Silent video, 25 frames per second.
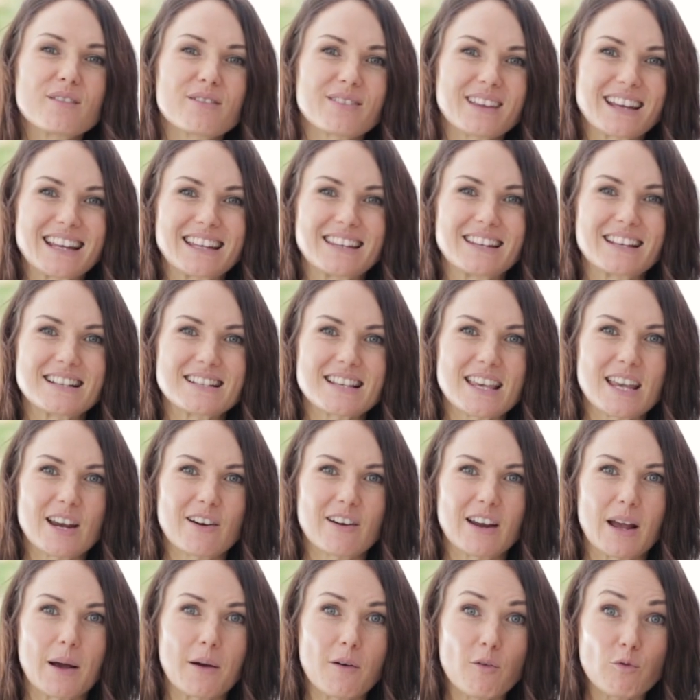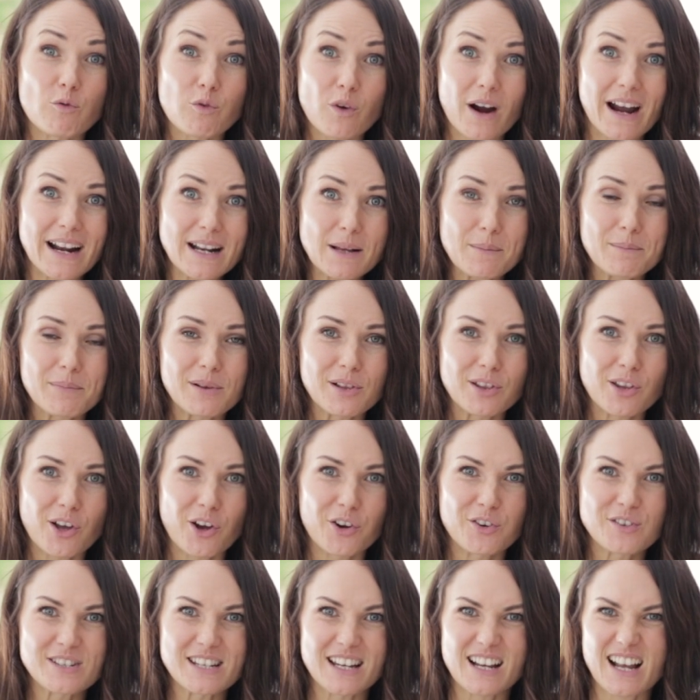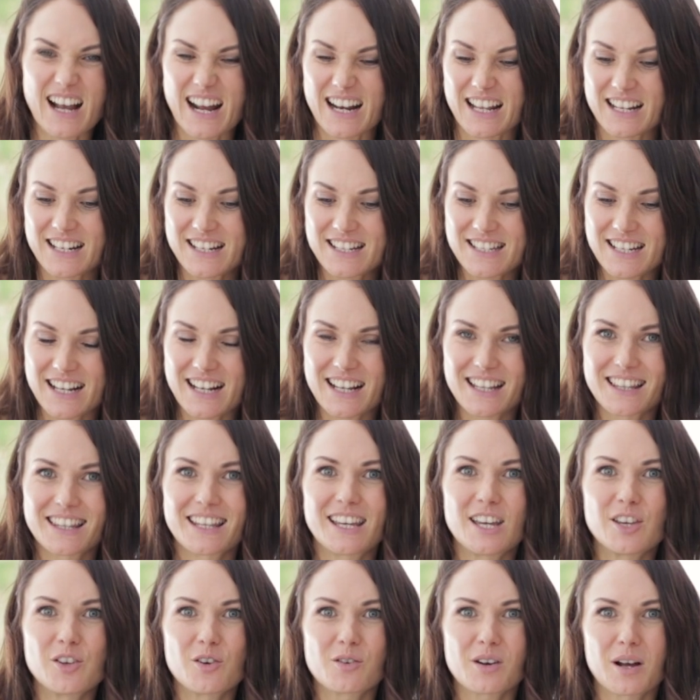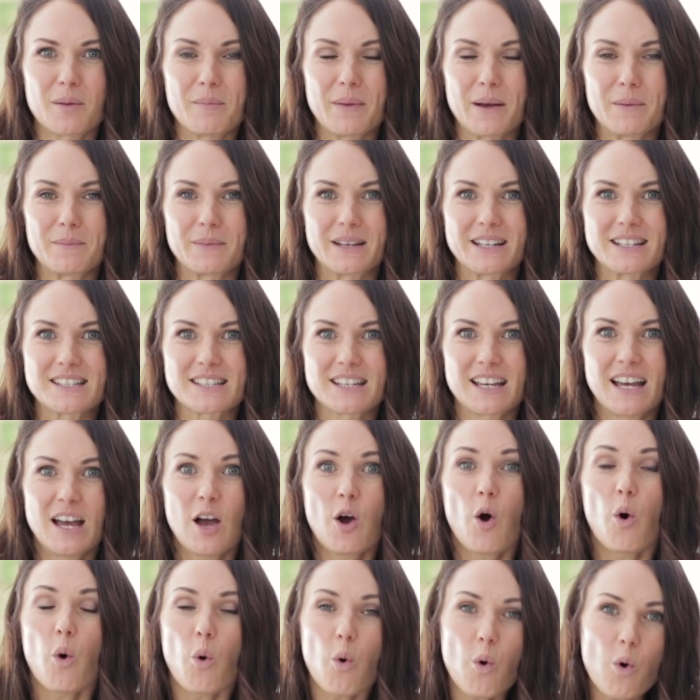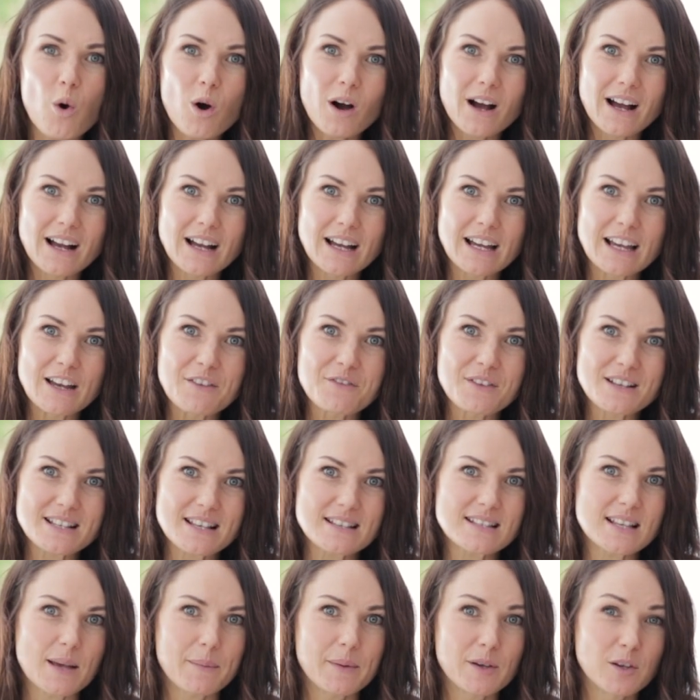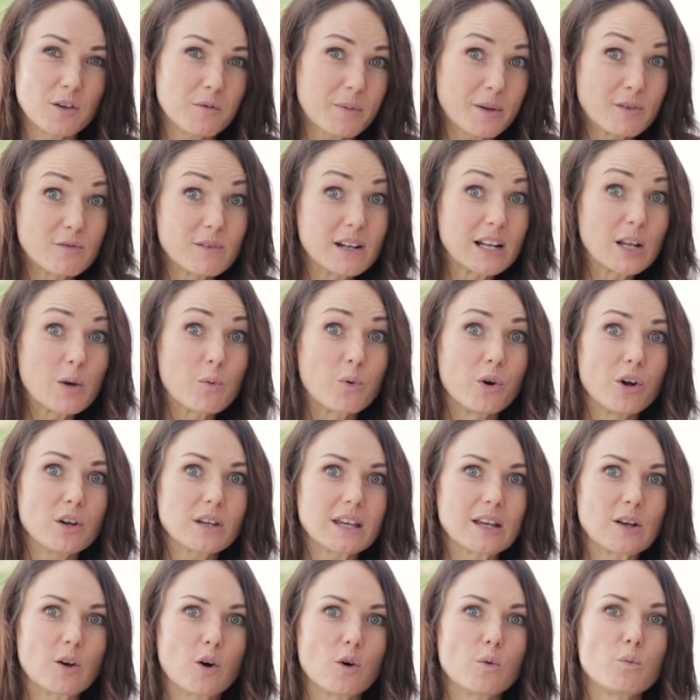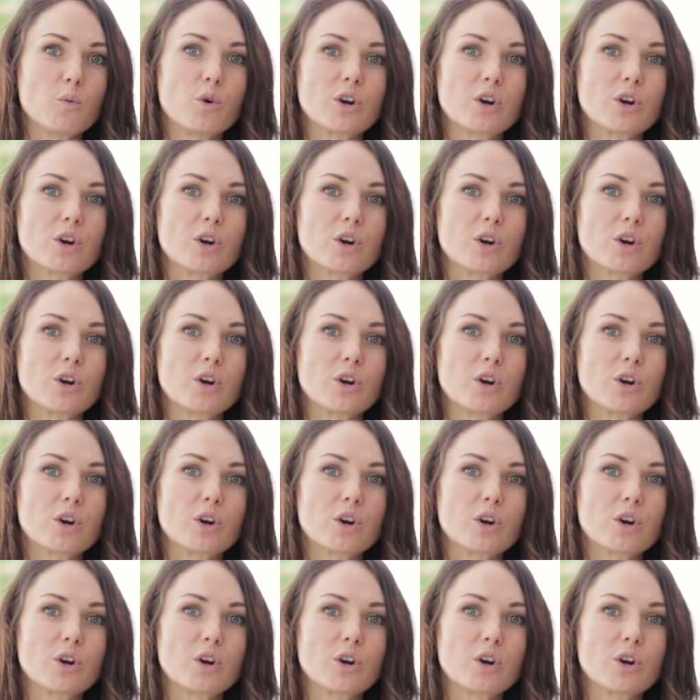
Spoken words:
thing in this area. Write it below to kind of declare your commitment. Or if this is something you've been really working on,